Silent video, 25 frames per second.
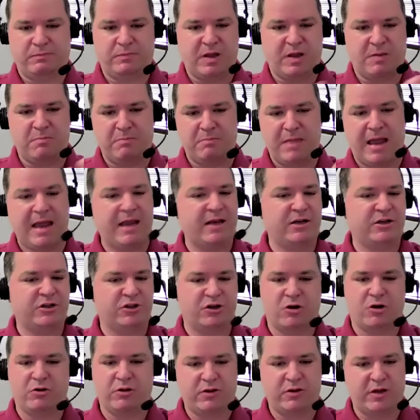the main
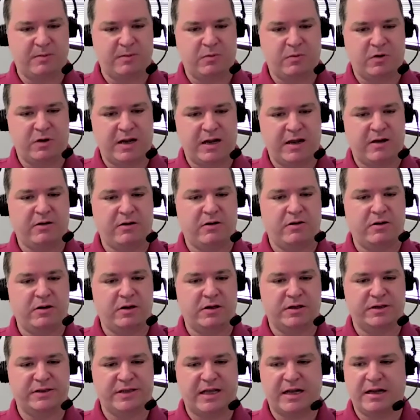show that they put out on
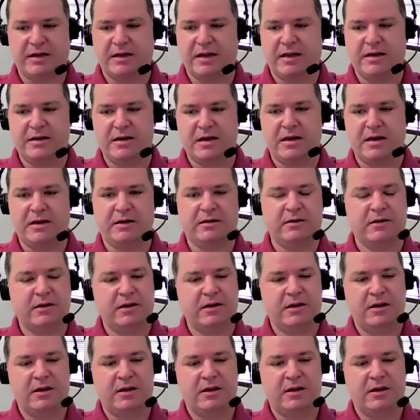a Saturday night.